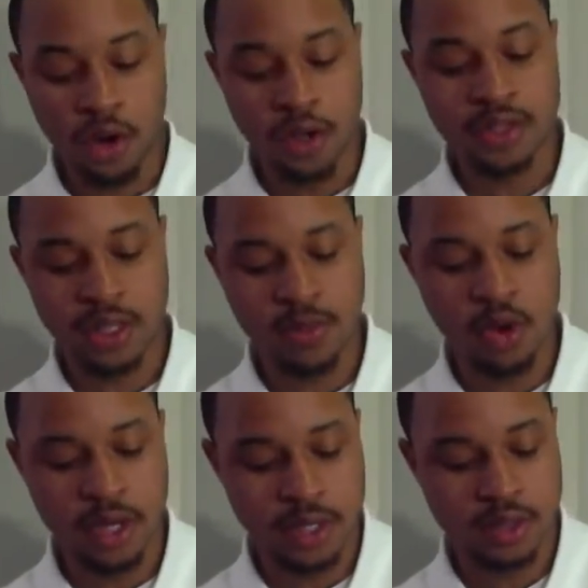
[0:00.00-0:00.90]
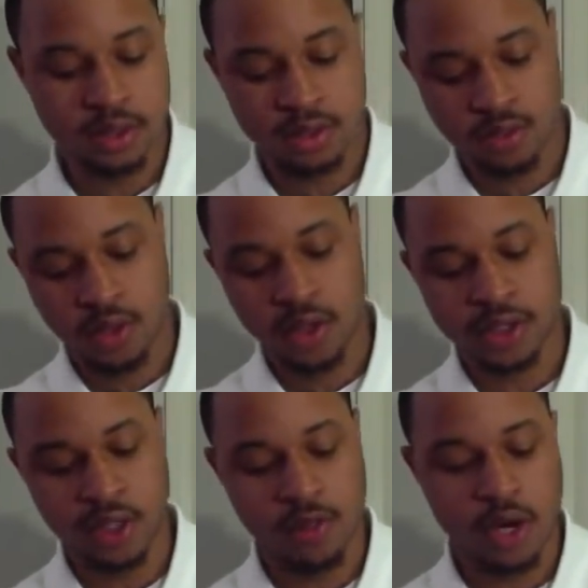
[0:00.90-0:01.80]
going to see more of these. We're going to
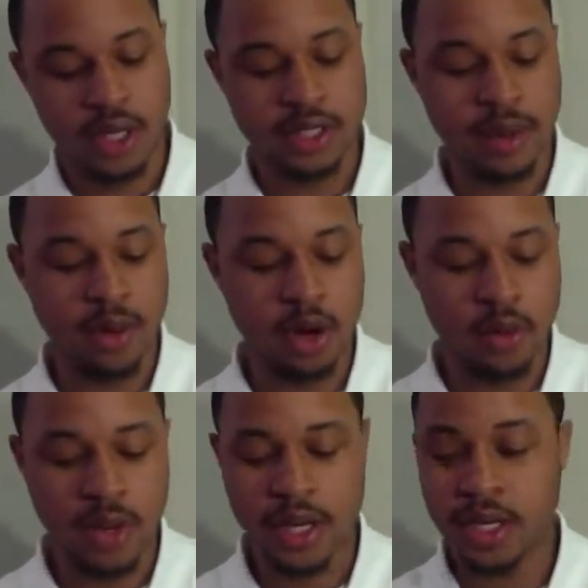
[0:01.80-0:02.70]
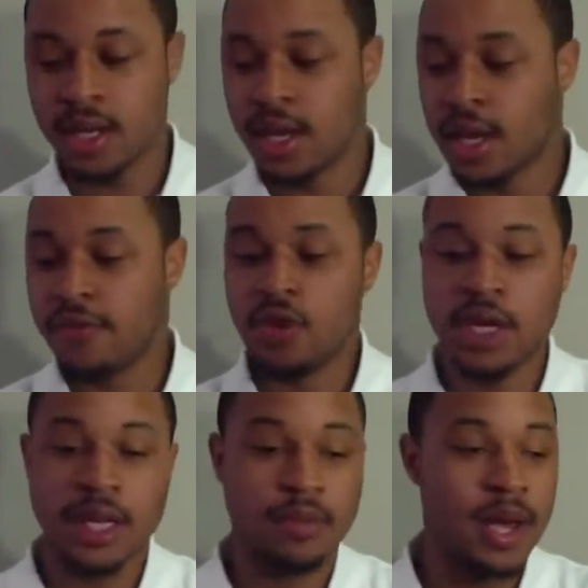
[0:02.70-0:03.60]
see more of these. I'm already, if you look
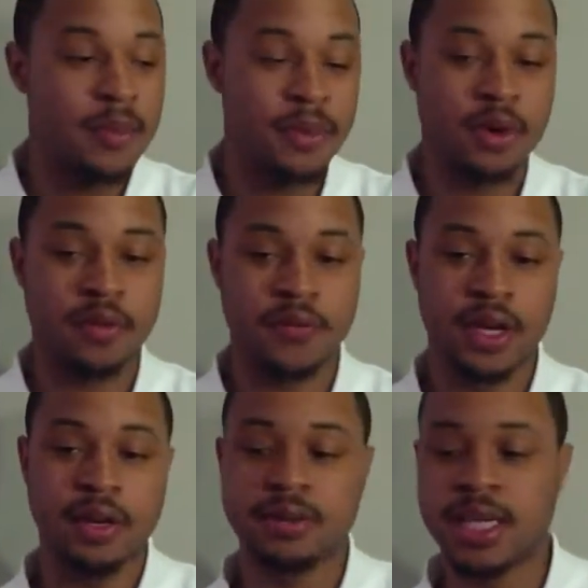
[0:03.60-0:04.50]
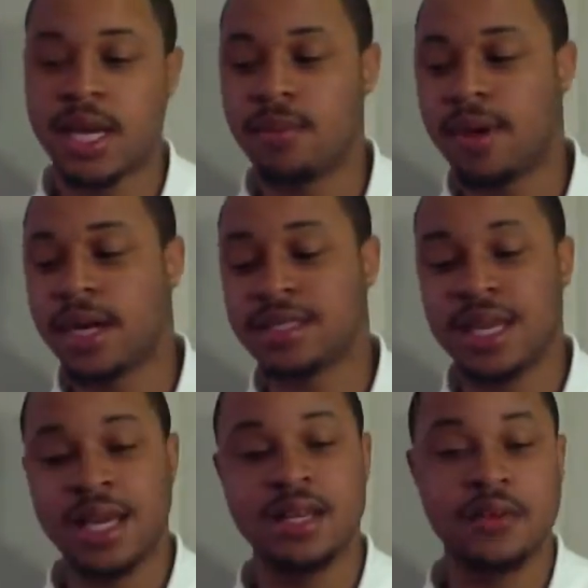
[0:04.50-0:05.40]
at the paper from the inside of the box, they
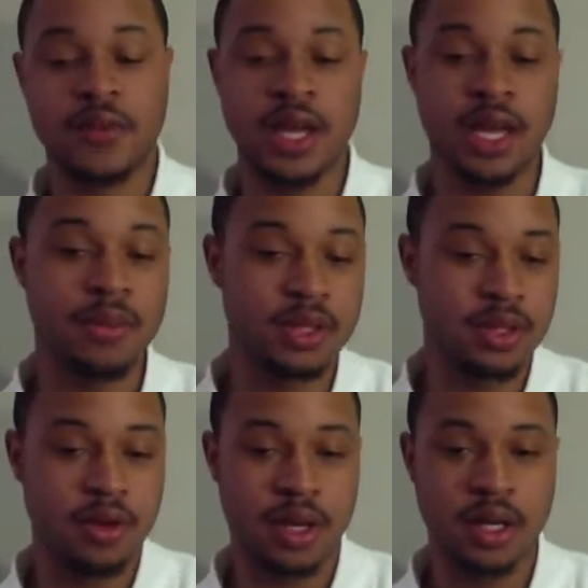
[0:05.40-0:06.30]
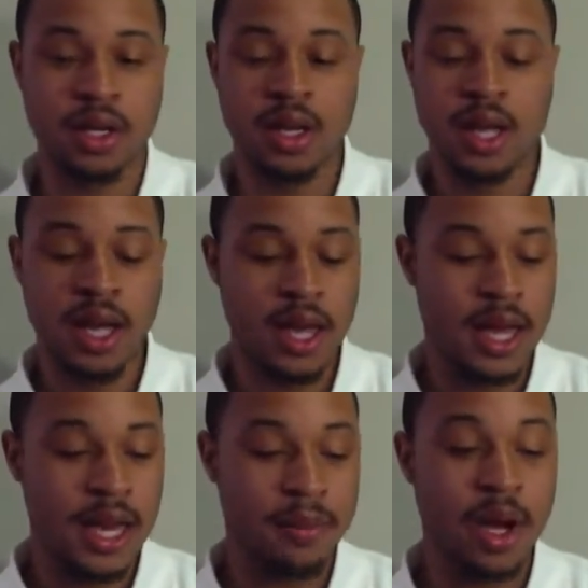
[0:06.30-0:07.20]
had the different elements on it,
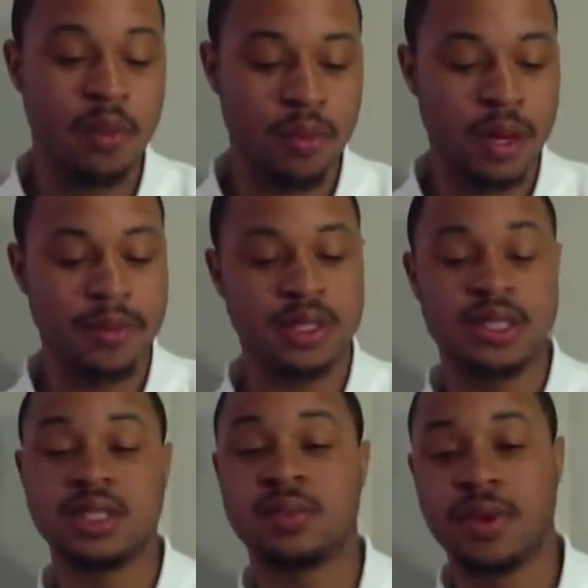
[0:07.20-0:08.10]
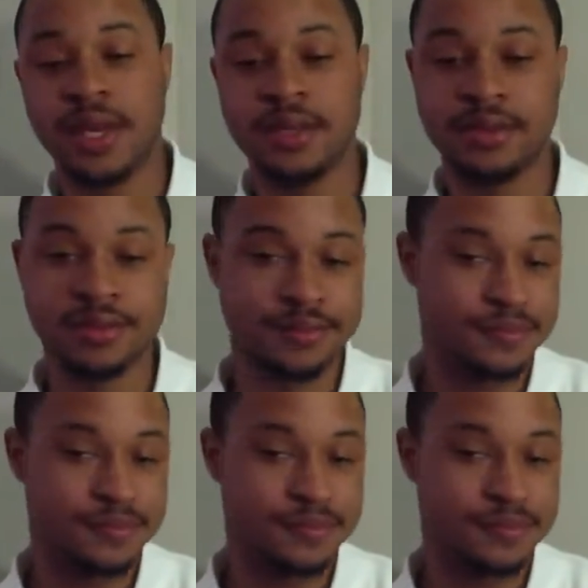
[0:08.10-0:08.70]
and I'm anticipating